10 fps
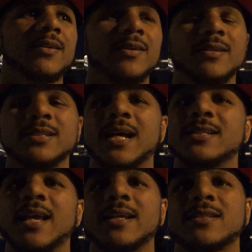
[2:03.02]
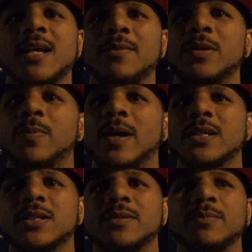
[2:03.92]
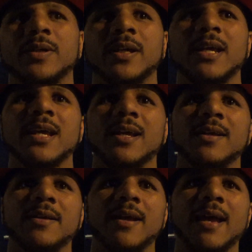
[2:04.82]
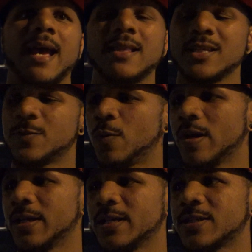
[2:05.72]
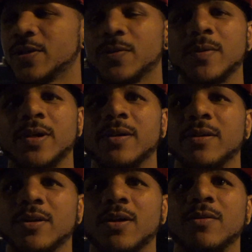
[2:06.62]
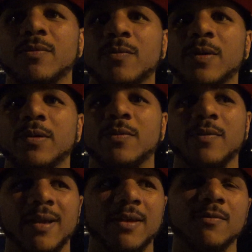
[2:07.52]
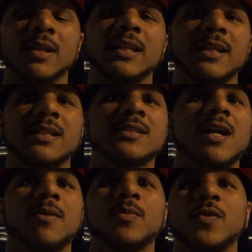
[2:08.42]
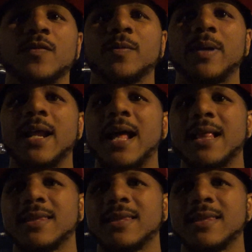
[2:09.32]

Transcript: know, he's gotta take his time, be patient. But at this point in his career, you know, he really needs to start moving, man. I